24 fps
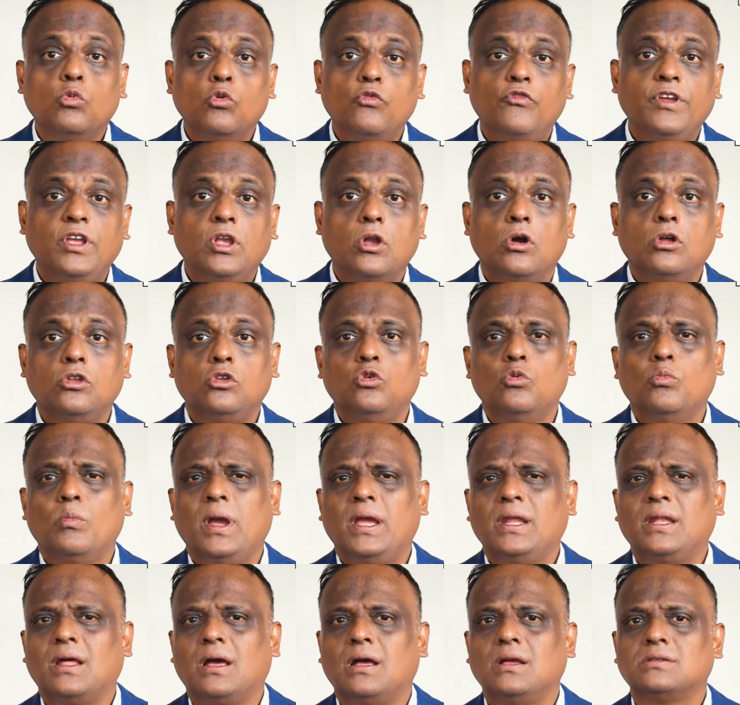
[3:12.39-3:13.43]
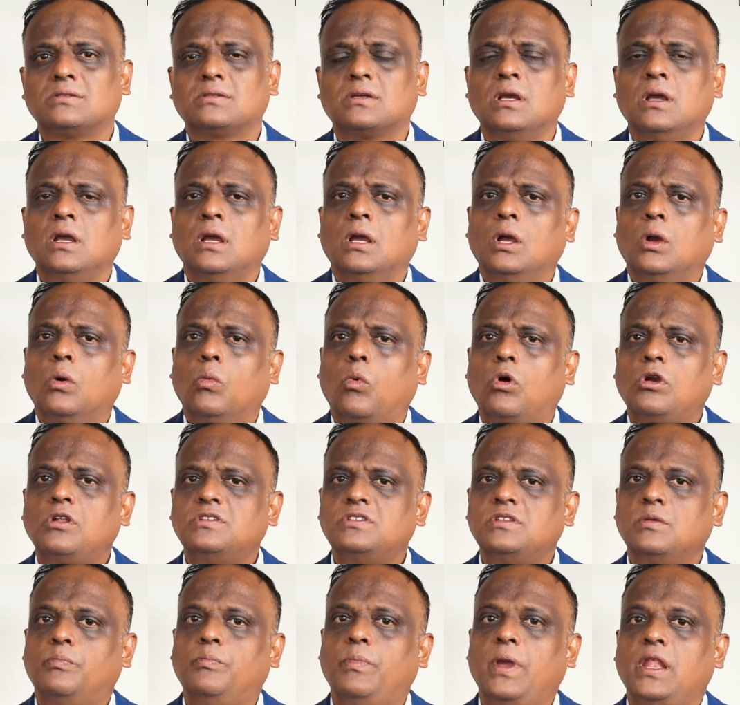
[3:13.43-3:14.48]
Moving on, you might ask, what is
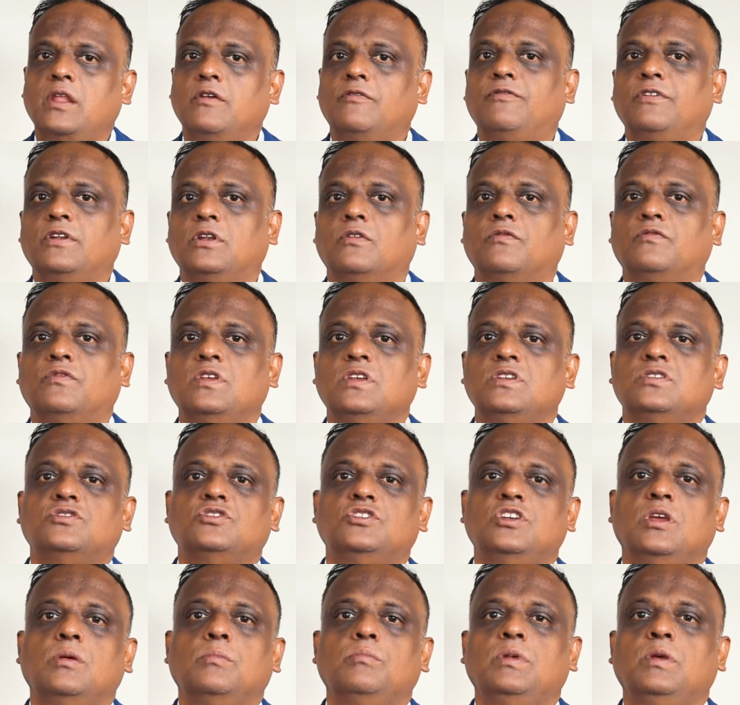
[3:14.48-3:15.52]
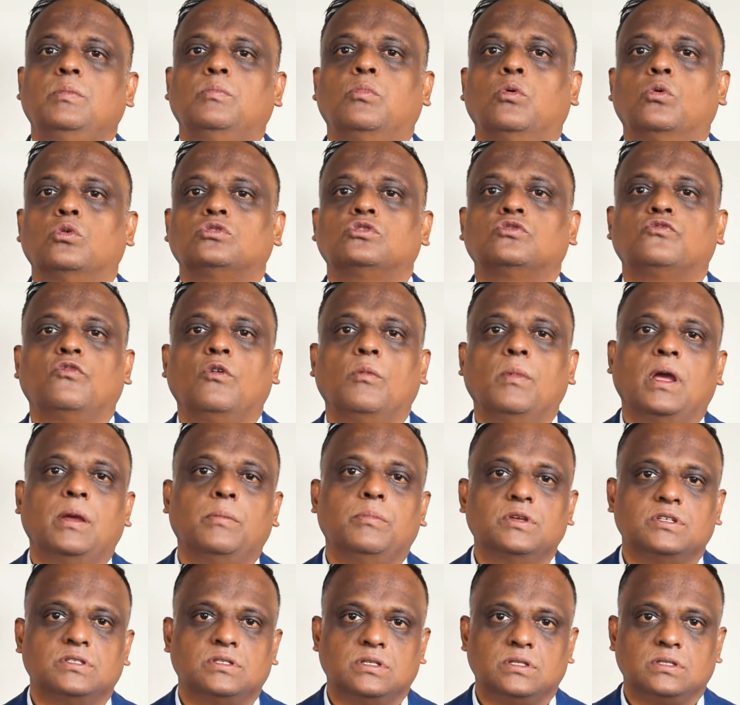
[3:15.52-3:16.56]
the benefit of these GMB posts for my
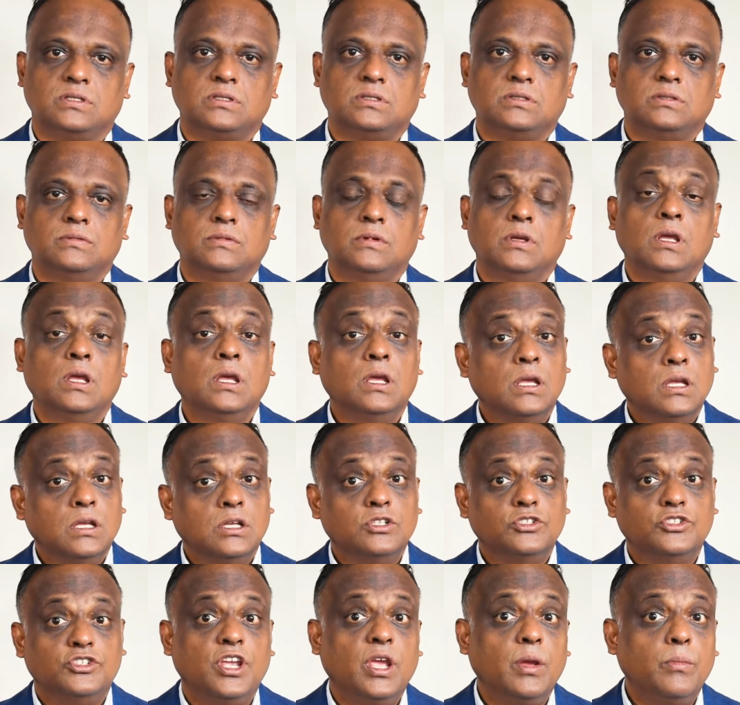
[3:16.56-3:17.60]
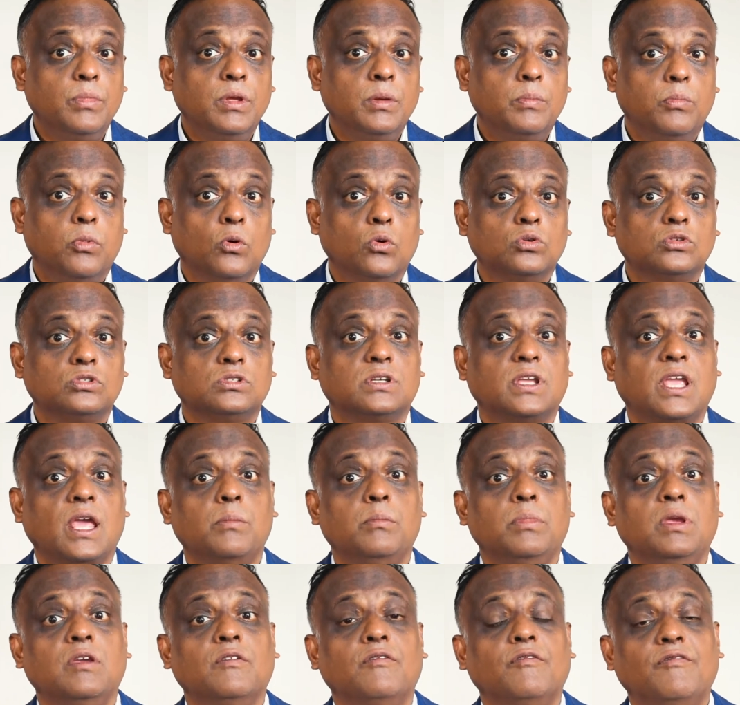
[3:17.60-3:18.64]
business? GMB posts
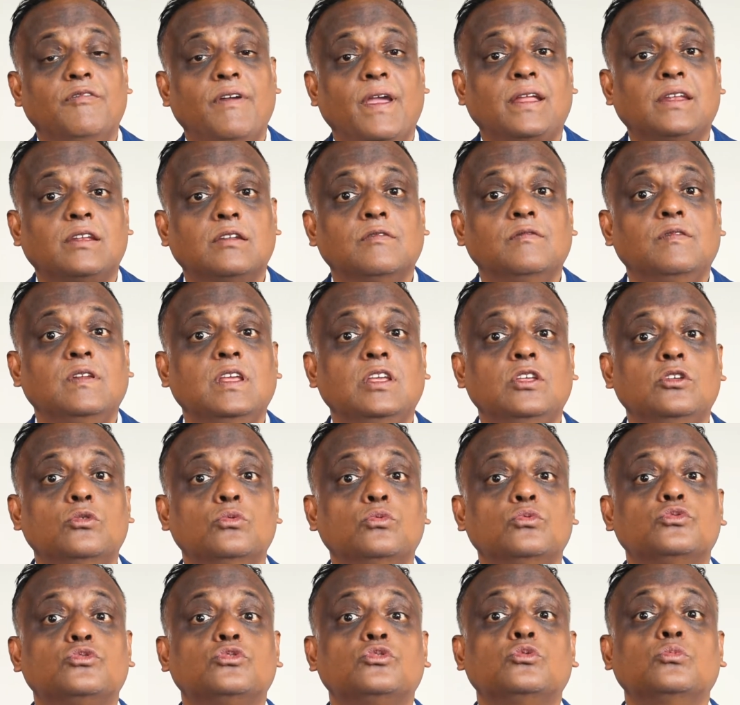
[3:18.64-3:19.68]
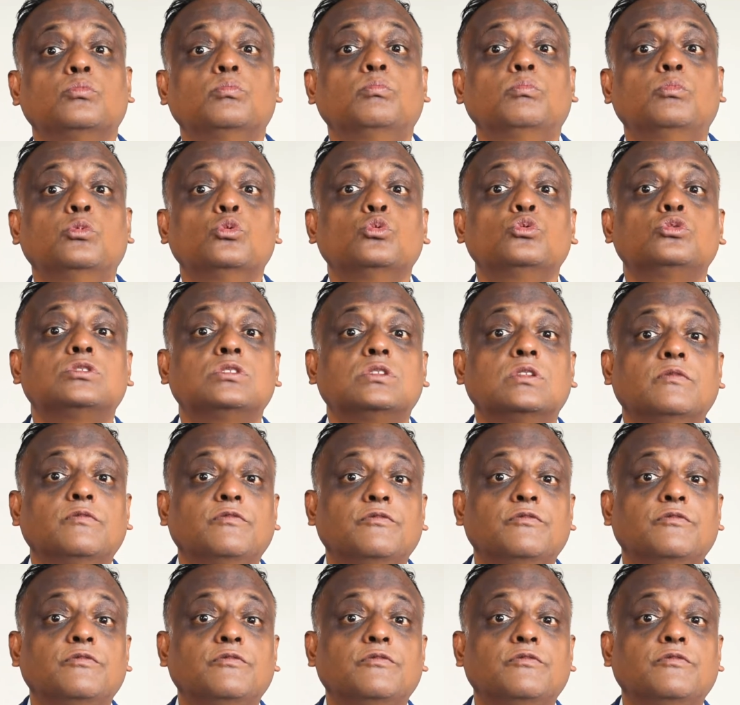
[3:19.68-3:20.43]
can be effectively used to boost the